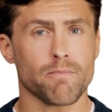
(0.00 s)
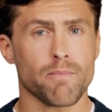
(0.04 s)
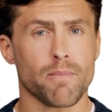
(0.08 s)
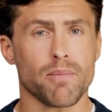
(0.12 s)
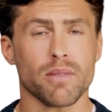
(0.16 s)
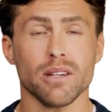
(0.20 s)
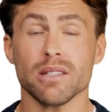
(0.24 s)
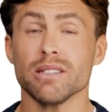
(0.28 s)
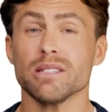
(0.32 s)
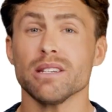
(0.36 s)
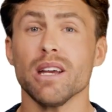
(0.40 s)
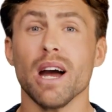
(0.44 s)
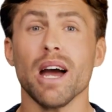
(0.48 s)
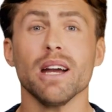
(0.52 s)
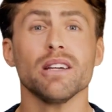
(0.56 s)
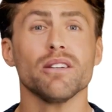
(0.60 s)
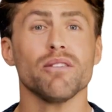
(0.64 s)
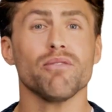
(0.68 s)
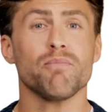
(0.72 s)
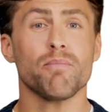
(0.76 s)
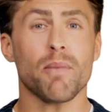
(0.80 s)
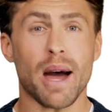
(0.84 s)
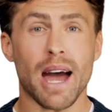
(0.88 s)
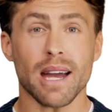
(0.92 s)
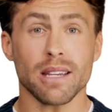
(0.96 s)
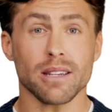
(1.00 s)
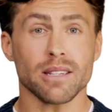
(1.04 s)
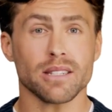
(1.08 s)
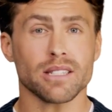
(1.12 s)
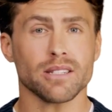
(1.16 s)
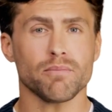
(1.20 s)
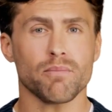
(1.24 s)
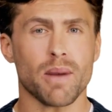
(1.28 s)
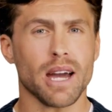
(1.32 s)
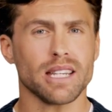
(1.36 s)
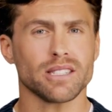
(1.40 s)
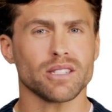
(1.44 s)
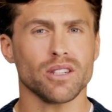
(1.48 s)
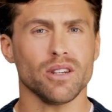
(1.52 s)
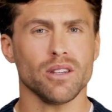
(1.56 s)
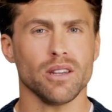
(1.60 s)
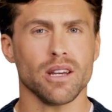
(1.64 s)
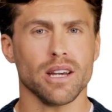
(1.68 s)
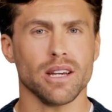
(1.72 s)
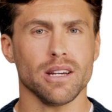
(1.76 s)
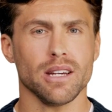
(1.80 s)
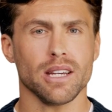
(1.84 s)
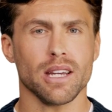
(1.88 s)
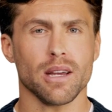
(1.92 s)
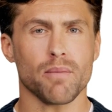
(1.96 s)
This kind of balanced
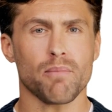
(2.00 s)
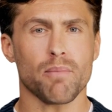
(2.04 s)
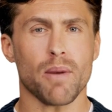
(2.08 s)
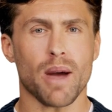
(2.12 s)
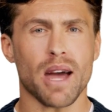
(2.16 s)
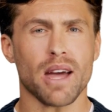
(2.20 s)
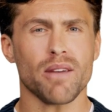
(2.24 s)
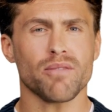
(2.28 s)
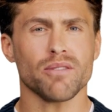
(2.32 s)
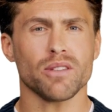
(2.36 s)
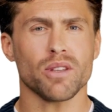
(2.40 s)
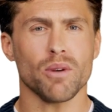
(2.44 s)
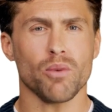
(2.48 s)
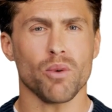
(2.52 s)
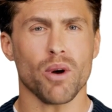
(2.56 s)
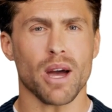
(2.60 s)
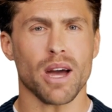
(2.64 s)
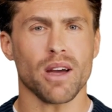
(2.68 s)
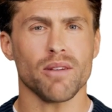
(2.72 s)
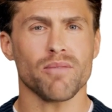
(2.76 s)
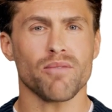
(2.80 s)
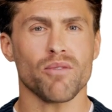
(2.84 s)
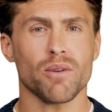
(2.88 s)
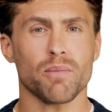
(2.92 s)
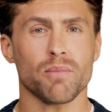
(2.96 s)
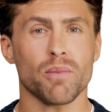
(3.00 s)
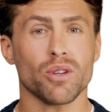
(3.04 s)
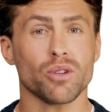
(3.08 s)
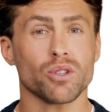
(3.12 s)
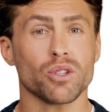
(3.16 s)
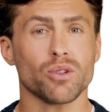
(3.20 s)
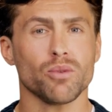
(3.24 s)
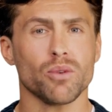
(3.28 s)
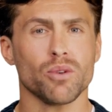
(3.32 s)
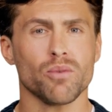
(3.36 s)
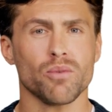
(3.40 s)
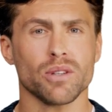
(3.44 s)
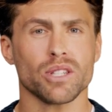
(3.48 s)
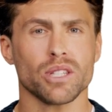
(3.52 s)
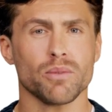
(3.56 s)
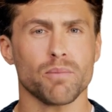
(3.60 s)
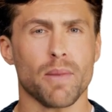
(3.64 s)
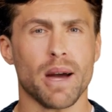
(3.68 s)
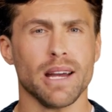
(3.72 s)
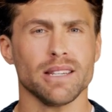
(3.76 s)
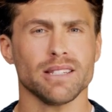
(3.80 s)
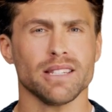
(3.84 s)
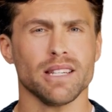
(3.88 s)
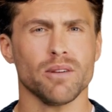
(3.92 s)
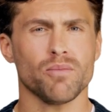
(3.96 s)
masculinity paves the way for mutual
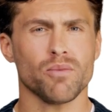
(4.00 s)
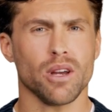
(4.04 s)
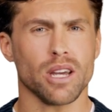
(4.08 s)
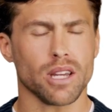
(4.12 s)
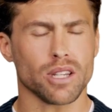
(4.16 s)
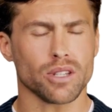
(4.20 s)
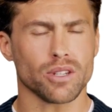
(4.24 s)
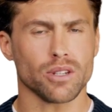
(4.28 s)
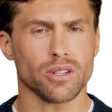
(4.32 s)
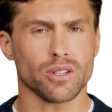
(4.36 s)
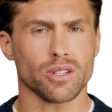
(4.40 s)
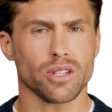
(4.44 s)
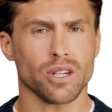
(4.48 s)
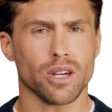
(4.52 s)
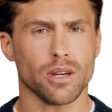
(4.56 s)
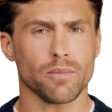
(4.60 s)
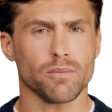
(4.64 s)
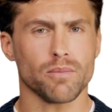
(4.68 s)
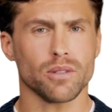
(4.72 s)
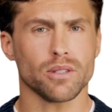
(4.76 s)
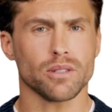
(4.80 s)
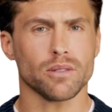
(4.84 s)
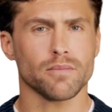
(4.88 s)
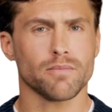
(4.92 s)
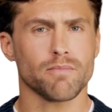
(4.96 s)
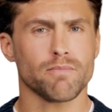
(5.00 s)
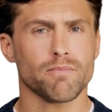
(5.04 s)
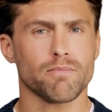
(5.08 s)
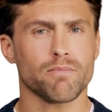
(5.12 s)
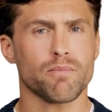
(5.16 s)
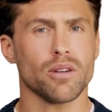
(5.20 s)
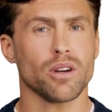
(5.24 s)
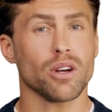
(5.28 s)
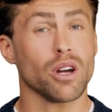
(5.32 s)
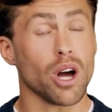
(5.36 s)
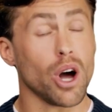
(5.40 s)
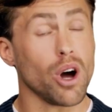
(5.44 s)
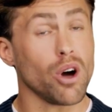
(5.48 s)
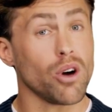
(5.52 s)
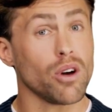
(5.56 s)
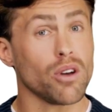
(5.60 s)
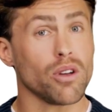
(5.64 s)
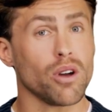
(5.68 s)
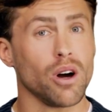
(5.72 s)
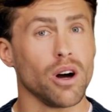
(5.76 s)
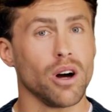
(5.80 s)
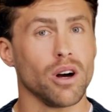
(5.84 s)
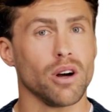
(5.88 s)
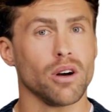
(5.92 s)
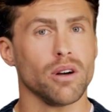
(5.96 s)
respect in relationships. Carl
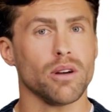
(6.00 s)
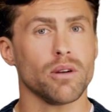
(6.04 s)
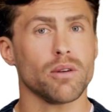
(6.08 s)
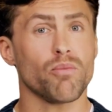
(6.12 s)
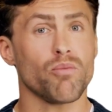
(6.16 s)
R.